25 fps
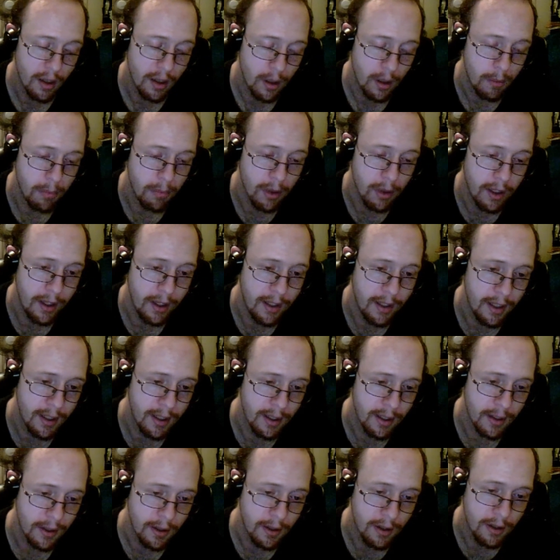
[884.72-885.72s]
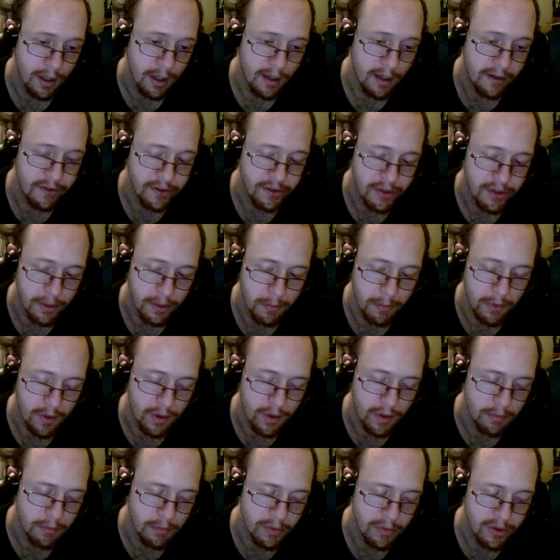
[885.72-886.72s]
and they're bleeding in the gutter
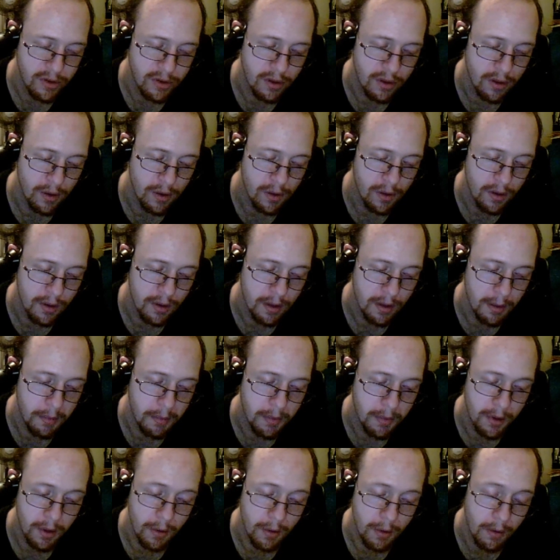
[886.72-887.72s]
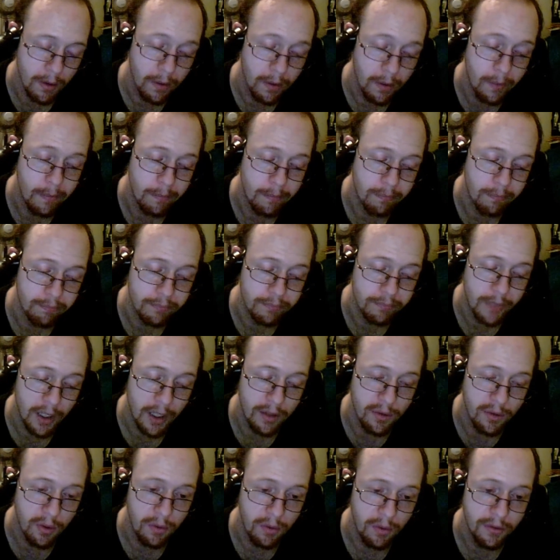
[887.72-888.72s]
somewhere, I'm just going to look at them and go, "Oh,
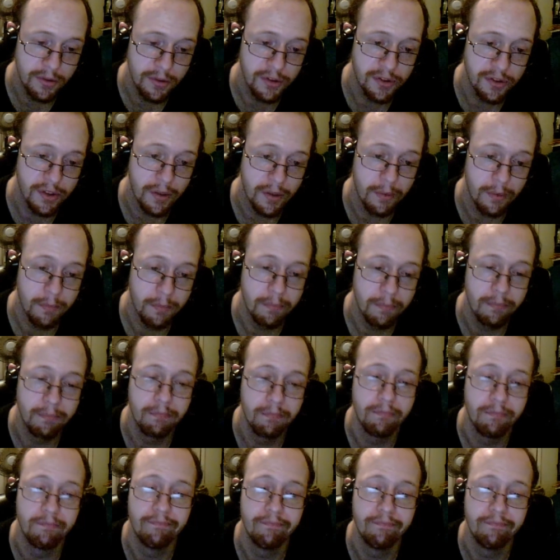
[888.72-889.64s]
I told you so."